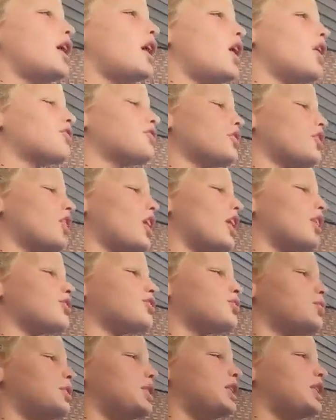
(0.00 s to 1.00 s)
Also
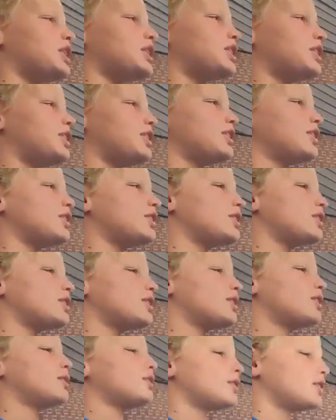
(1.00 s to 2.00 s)
last week,
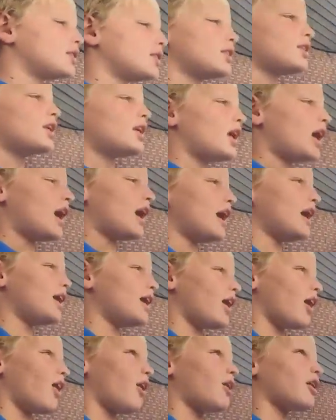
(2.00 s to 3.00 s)

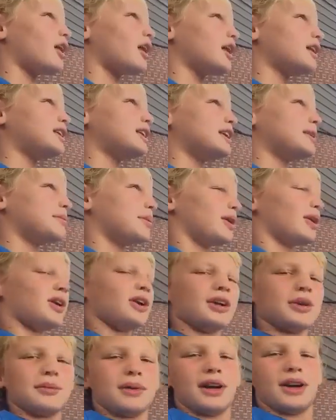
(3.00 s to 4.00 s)
I keep
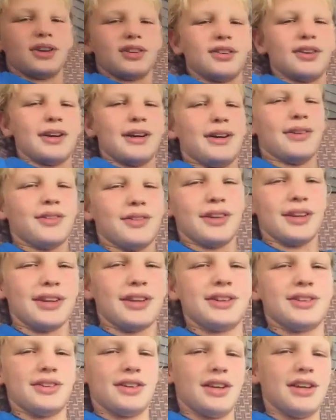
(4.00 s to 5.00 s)
hurting myself
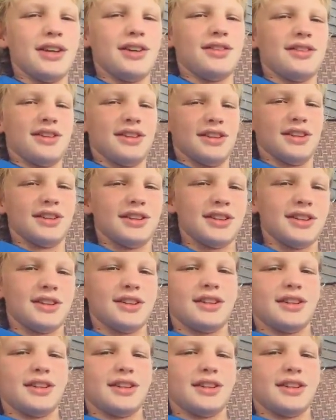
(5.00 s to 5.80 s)
like crazy.